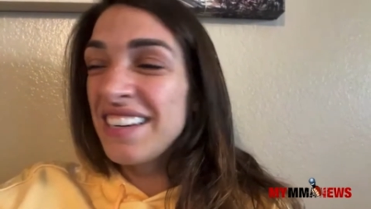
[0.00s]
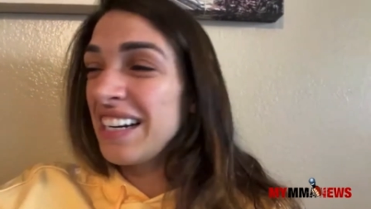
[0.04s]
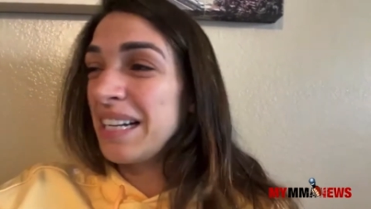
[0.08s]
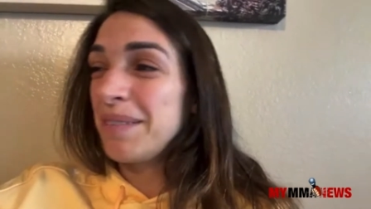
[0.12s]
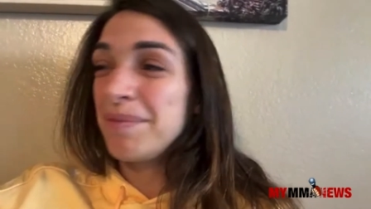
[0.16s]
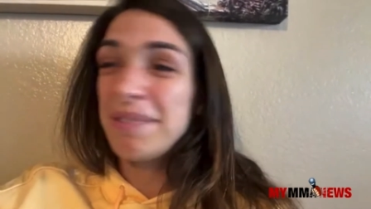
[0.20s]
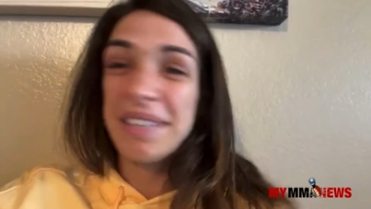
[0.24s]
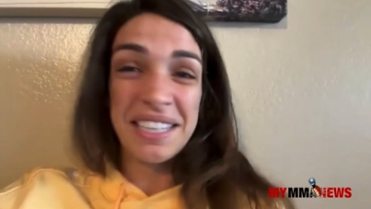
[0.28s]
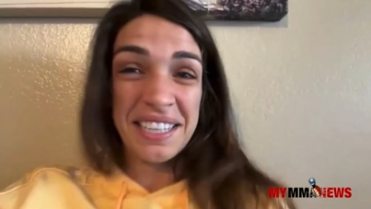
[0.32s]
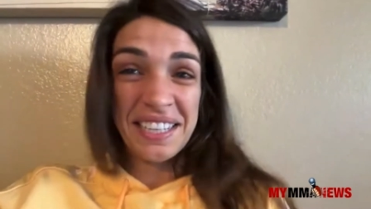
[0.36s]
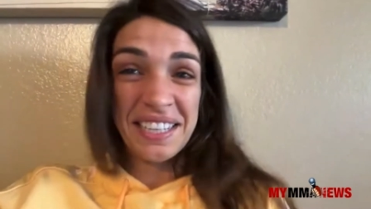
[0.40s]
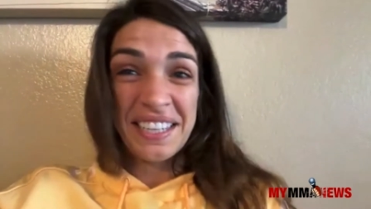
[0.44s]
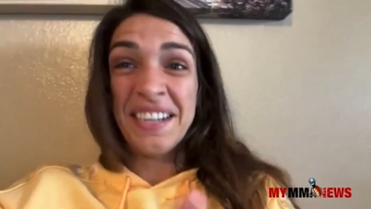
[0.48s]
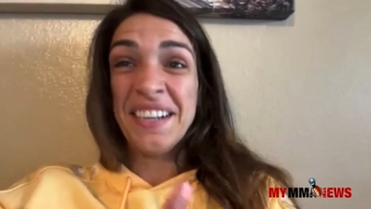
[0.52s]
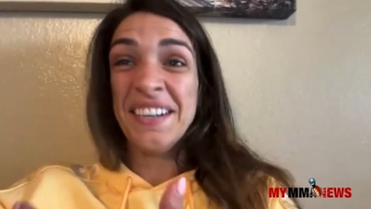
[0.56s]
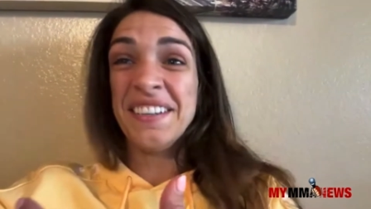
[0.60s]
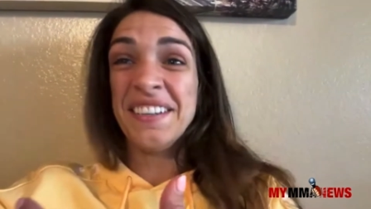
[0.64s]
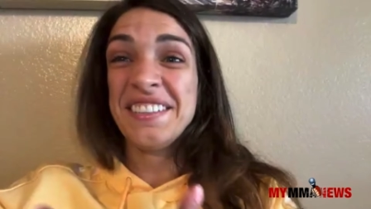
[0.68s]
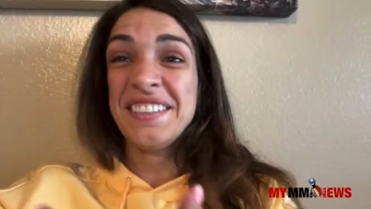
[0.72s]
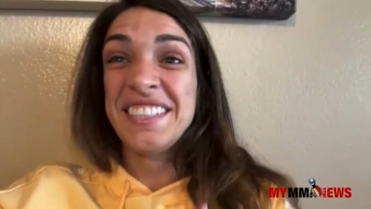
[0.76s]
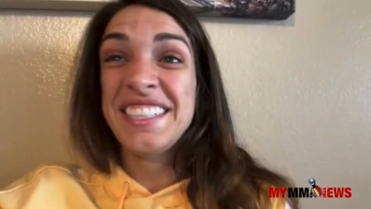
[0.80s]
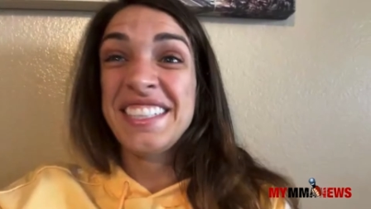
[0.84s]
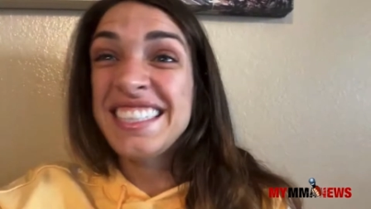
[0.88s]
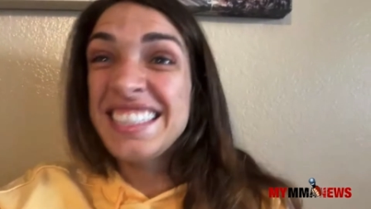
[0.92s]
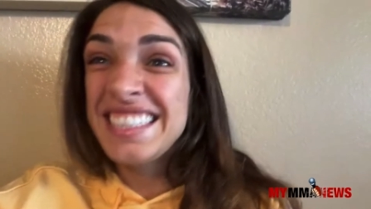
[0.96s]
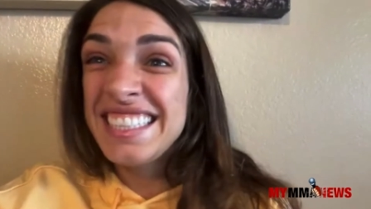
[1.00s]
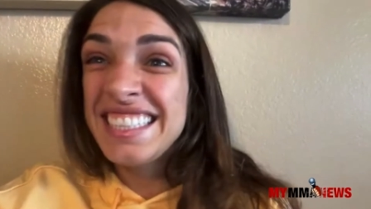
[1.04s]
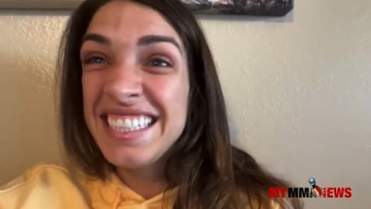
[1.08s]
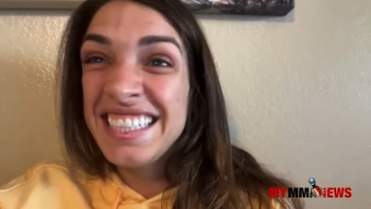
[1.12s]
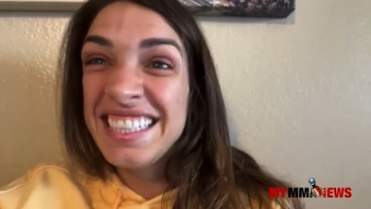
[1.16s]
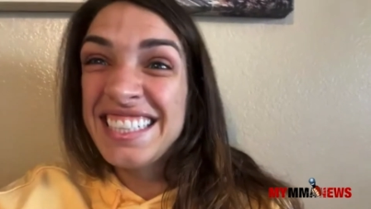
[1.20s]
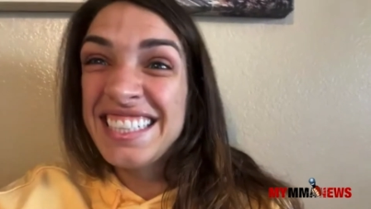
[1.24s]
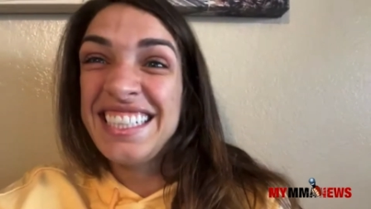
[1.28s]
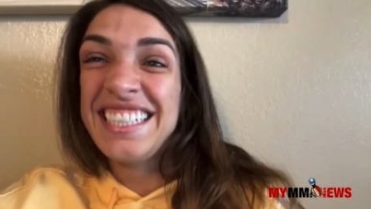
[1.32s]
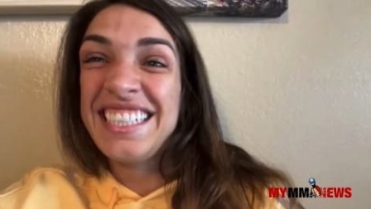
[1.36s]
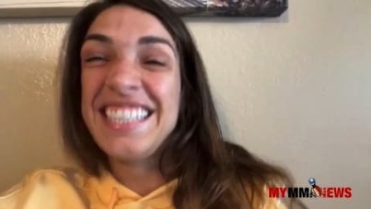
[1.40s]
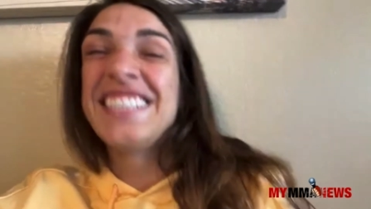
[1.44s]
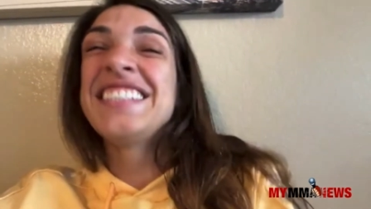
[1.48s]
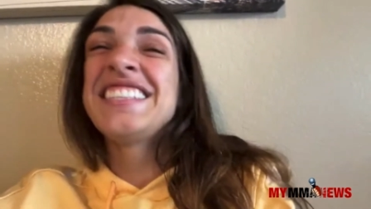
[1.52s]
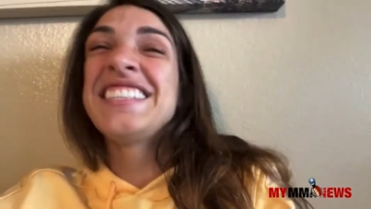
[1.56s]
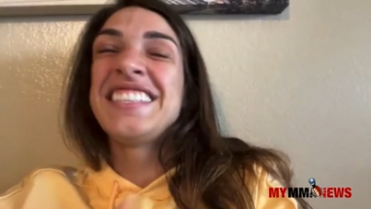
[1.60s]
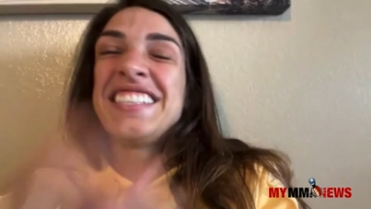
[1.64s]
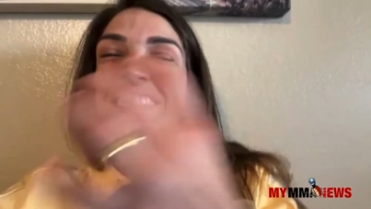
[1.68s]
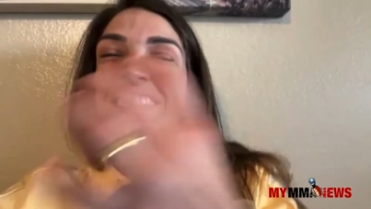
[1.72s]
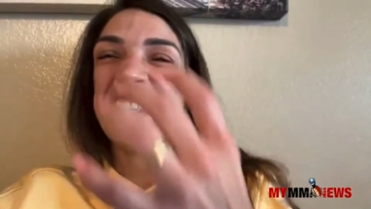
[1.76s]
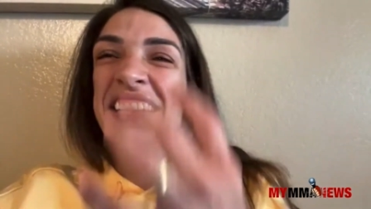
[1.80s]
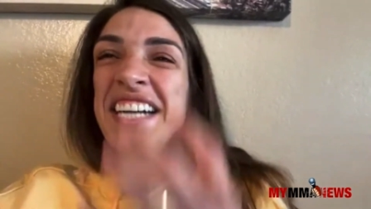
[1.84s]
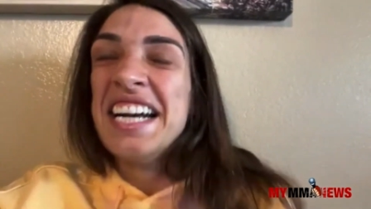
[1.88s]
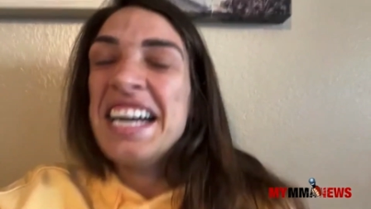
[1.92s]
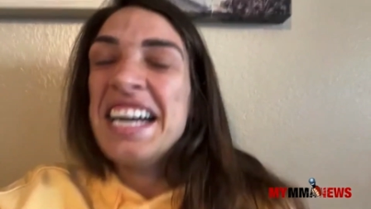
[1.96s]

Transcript: and I'm like, oh, she's here, you know. So